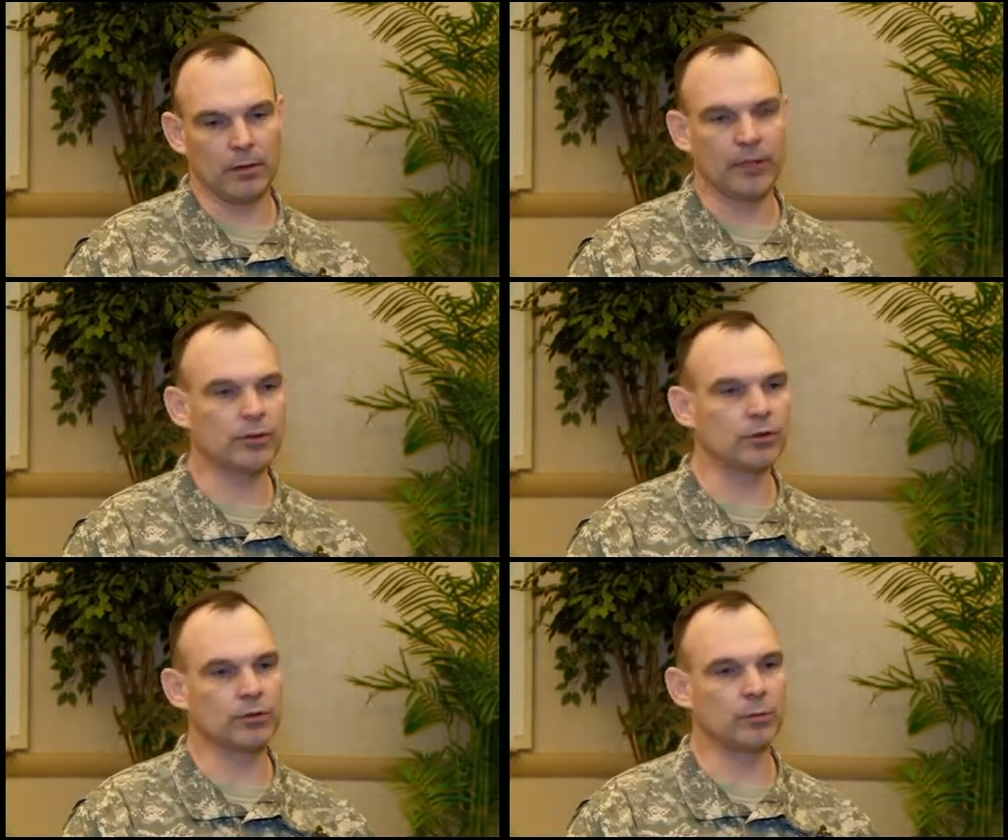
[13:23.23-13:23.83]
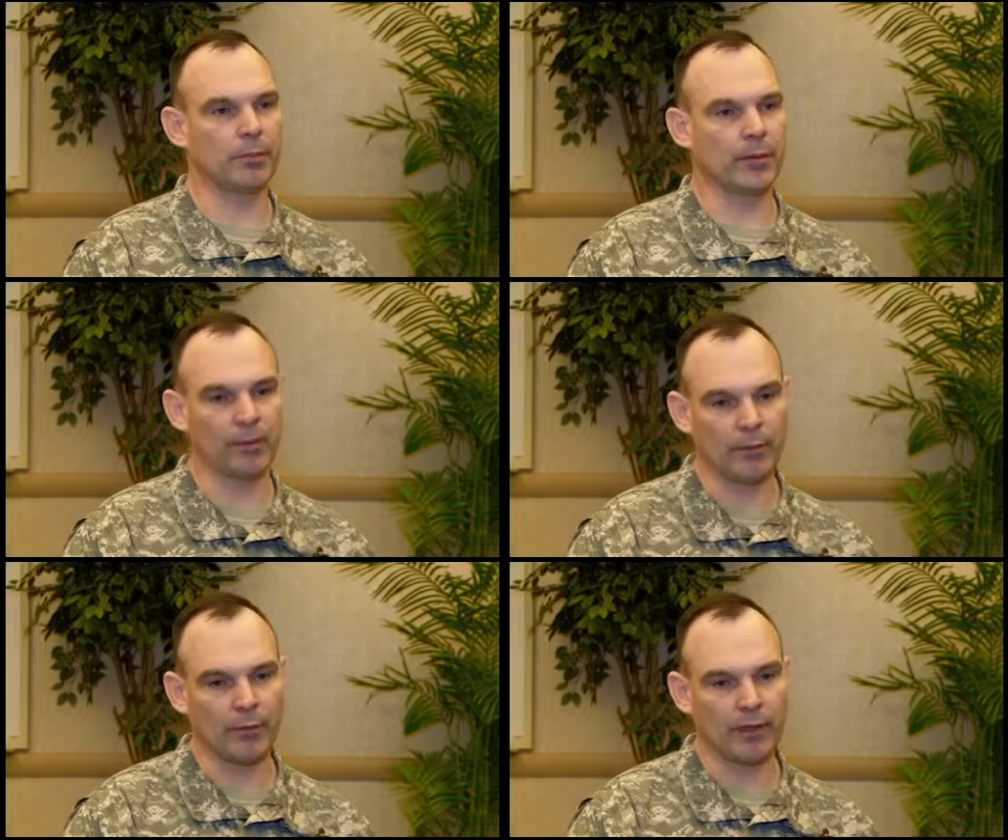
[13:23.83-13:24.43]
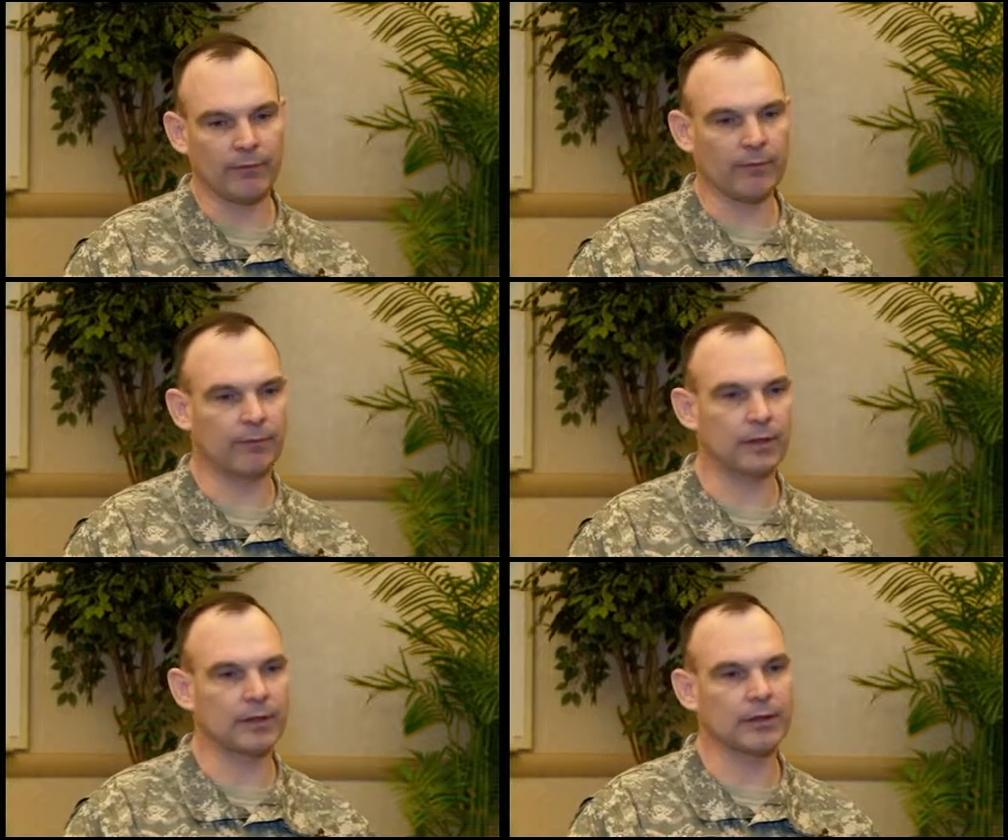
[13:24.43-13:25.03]
issues to bear that we have to
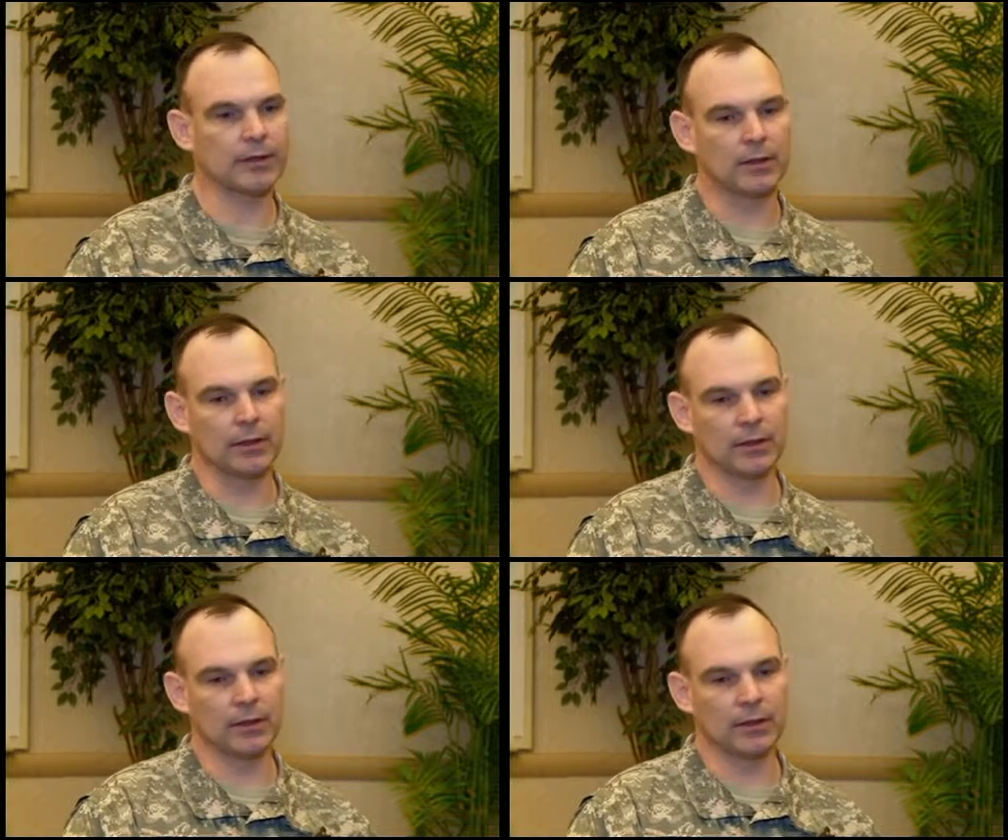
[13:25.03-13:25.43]
fix.